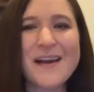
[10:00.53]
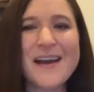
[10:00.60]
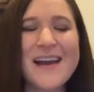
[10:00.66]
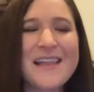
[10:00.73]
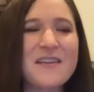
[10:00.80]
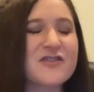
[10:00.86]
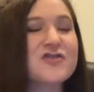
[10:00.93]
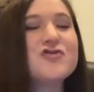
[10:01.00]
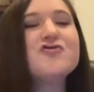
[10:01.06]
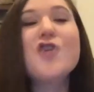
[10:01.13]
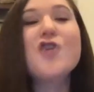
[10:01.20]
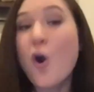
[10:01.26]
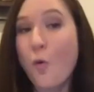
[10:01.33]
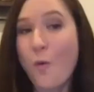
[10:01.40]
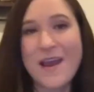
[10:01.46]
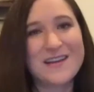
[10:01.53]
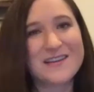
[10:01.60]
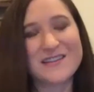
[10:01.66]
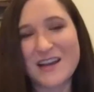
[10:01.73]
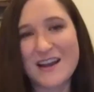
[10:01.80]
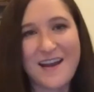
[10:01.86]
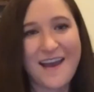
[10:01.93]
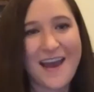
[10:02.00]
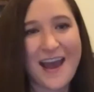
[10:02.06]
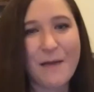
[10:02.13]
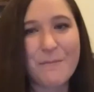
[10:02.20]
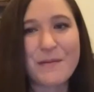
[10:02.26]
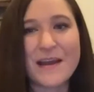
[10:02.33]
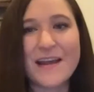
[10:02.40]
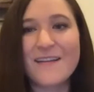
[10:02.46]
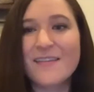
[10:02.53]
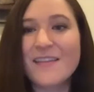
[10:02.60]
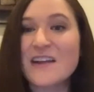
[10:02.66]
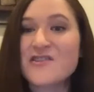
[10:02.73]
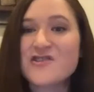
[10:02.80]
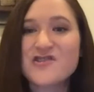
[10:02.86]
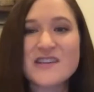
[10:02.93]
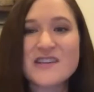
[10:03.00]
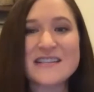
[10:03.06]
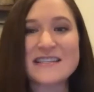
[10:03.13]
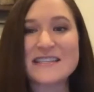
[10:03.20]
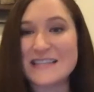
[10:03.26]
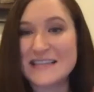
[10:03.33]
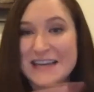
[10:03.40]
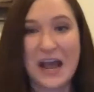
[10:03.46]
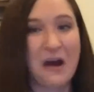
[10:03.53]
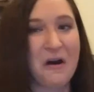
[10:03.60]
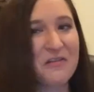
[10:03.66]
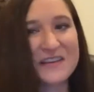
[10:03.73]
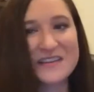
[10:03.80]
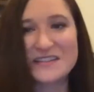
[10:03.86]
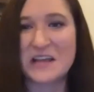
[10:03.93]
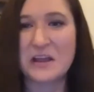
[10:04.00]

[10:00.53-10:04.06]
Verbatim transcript: There's no way it's going to happen. Let's just see how this thing